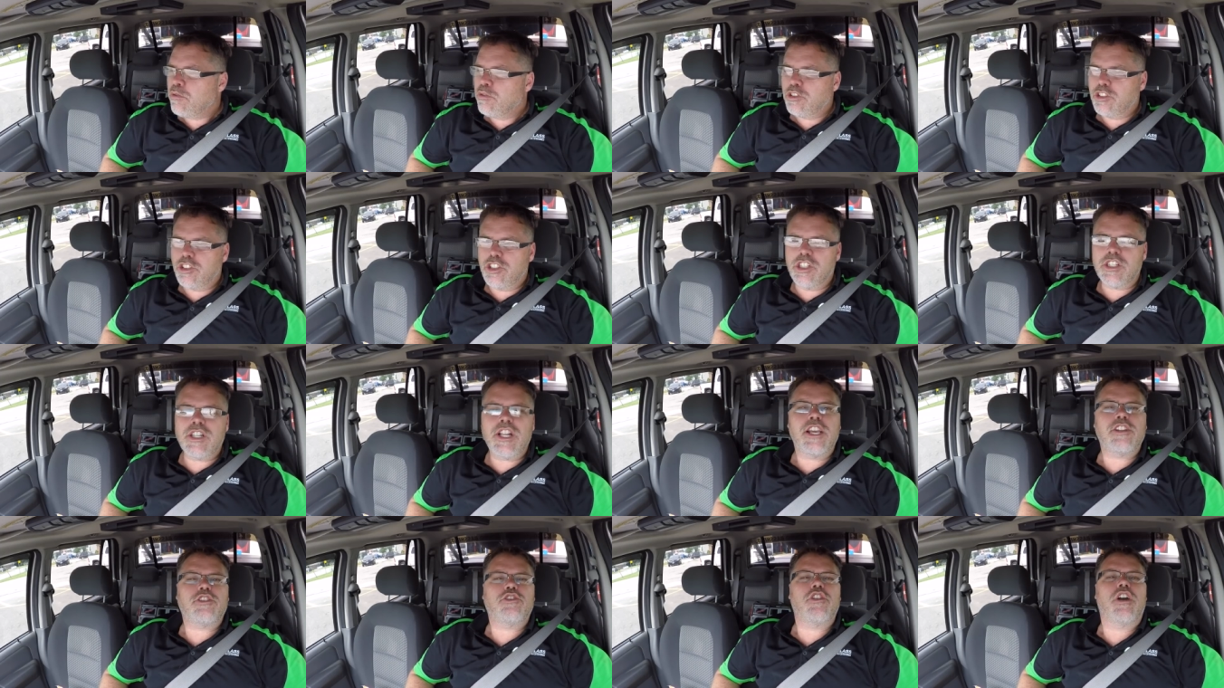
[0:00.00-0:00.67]
Look at
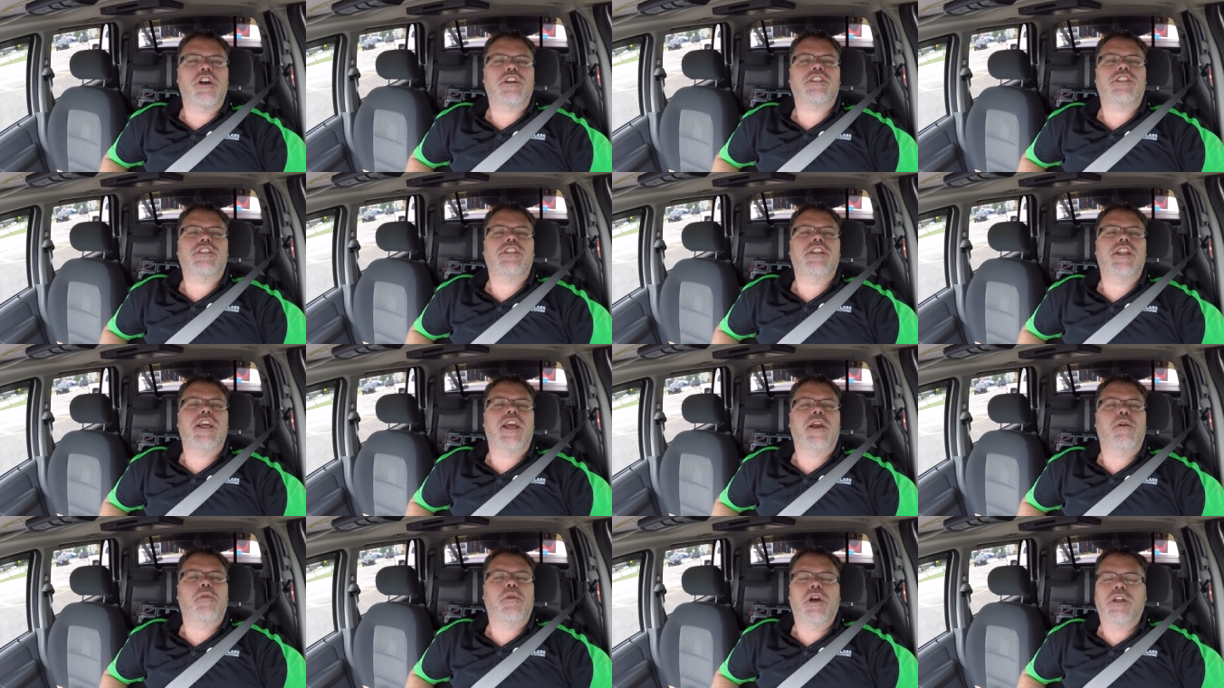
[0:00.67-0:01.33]
that trucks
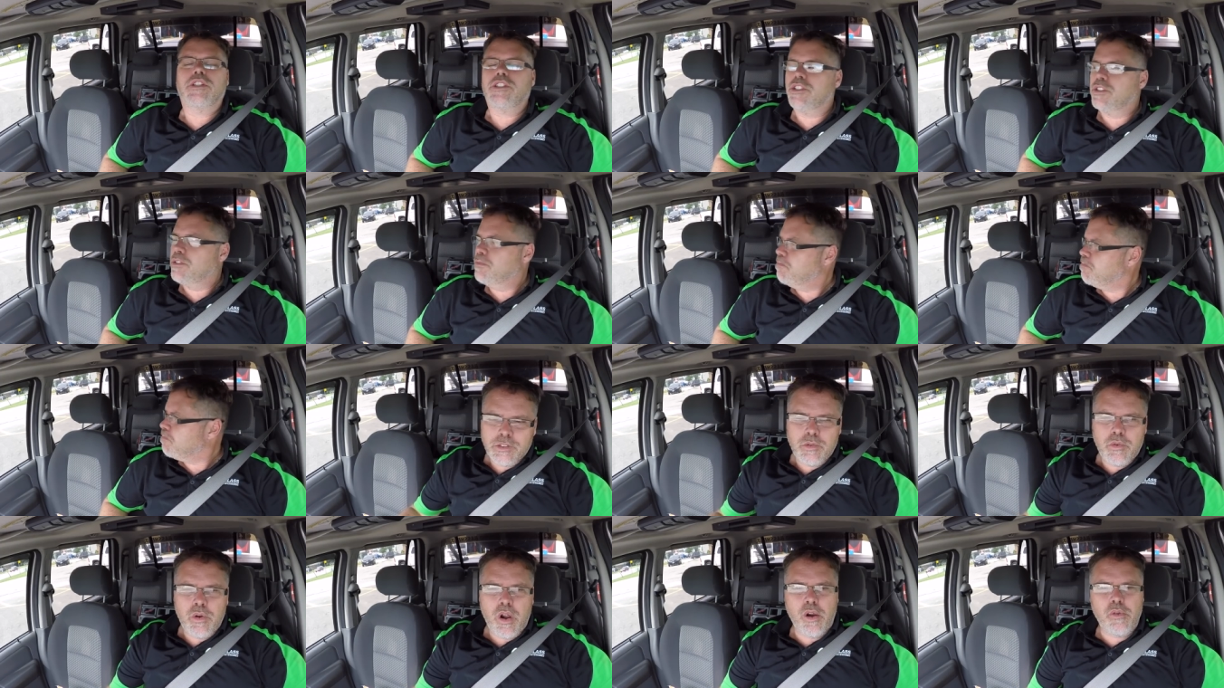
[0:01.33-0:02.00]
today, I was.
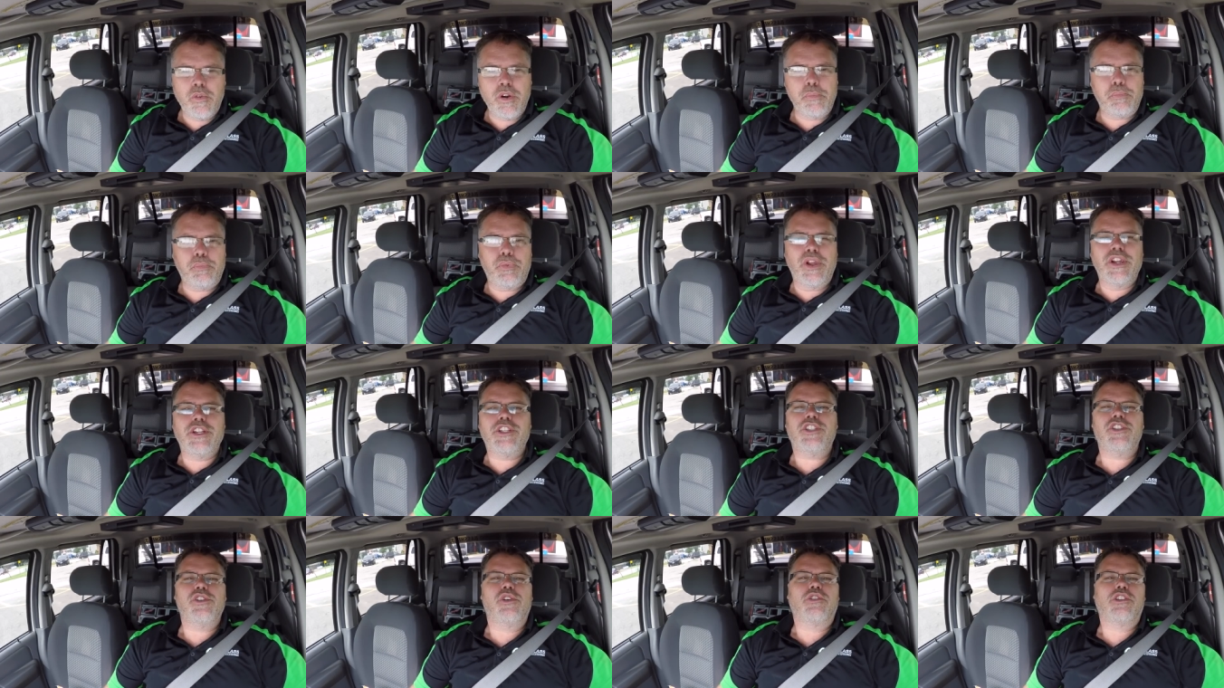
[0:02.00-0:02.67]
Want to
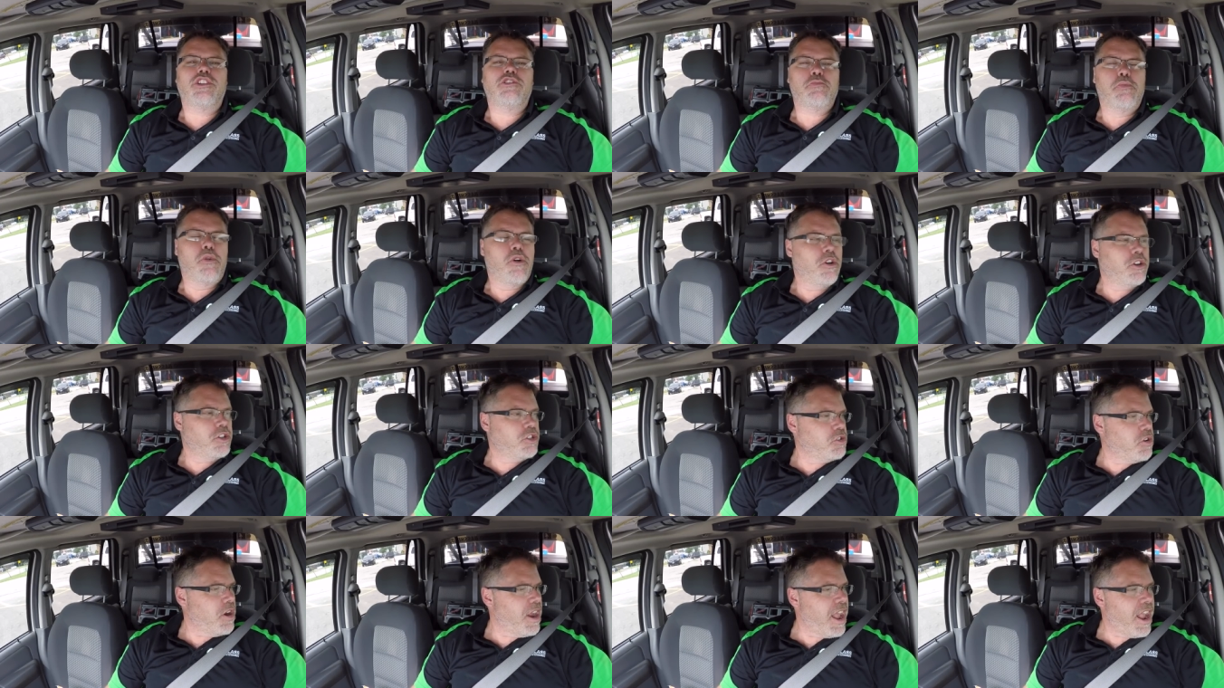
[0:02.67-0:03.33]
replace the old
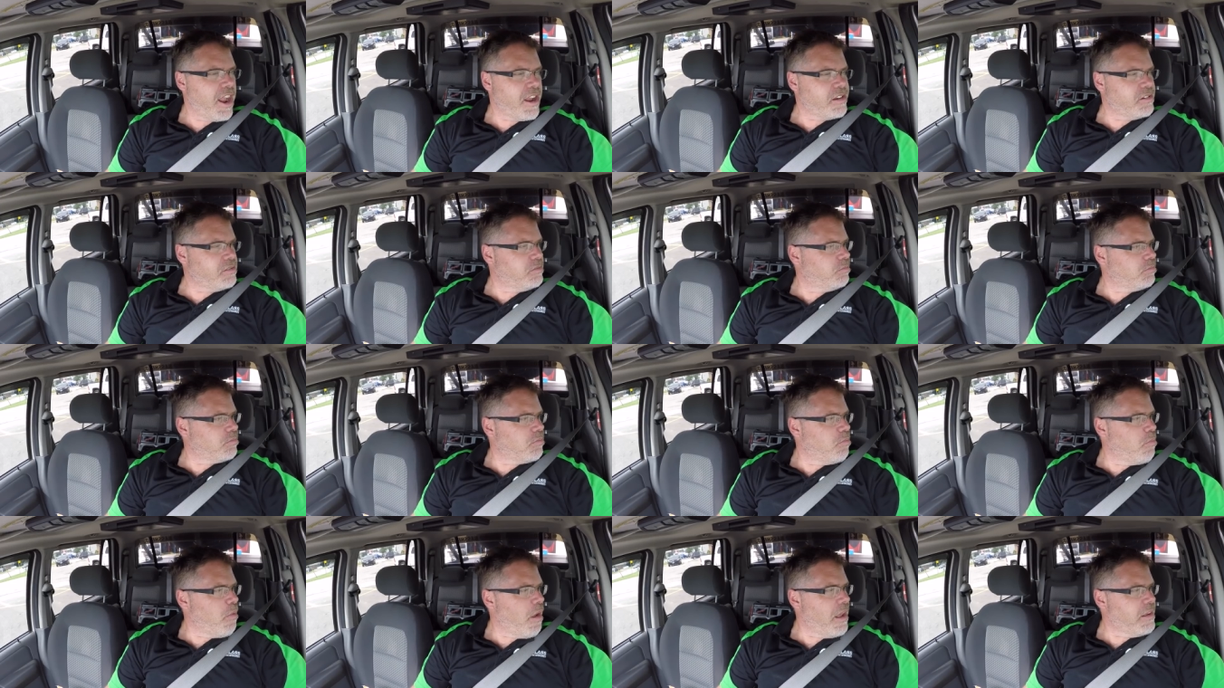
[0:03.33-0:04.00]
Sport Trac,
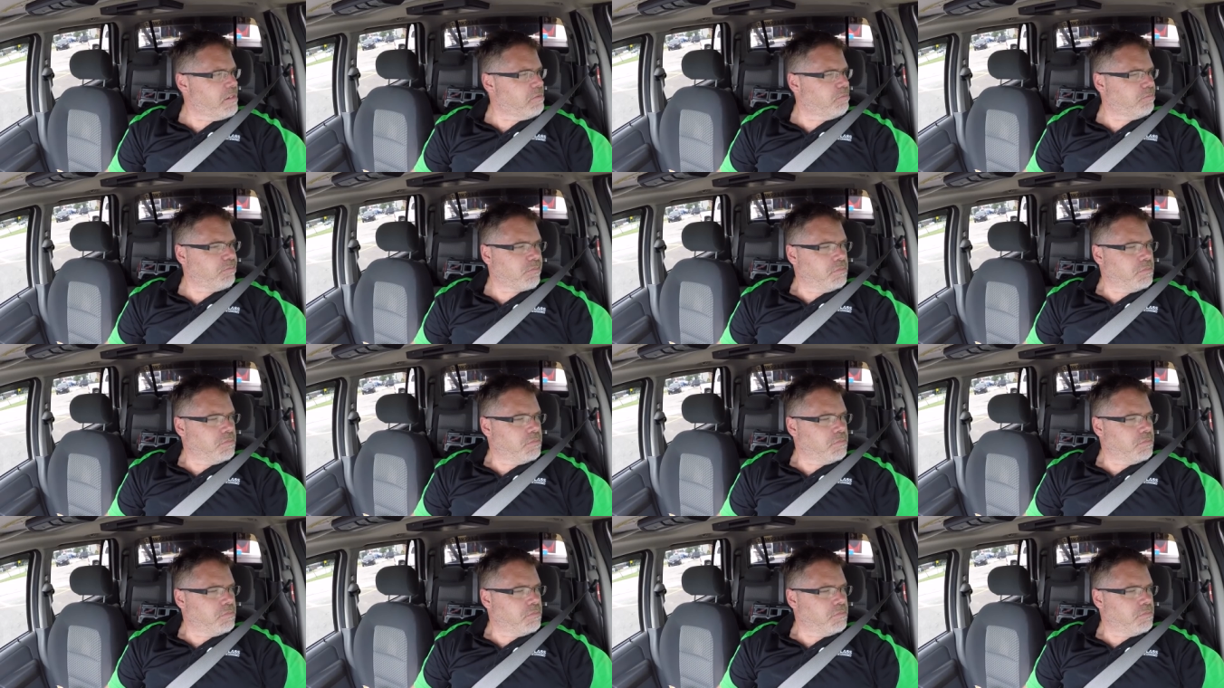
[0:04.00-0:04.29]
but.